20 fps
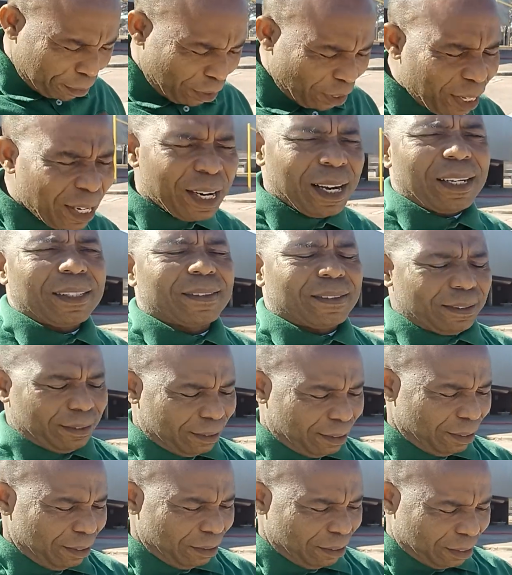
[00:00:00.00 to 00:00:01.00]
looking at
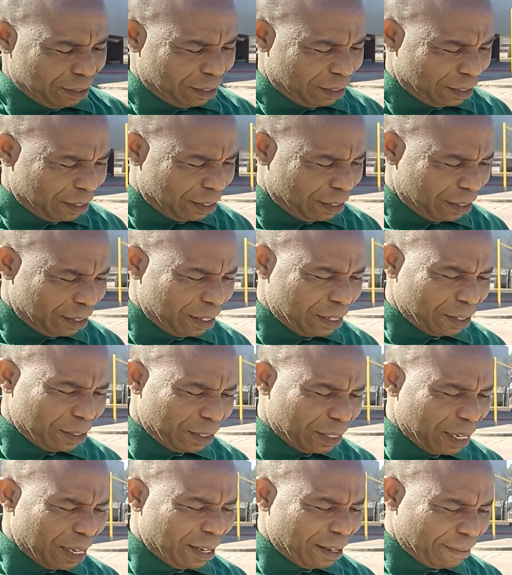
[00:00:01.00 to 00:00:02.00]

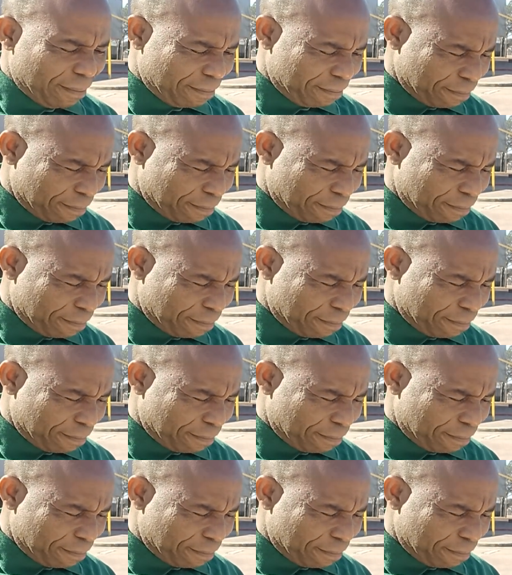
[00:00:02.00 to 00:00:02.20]
the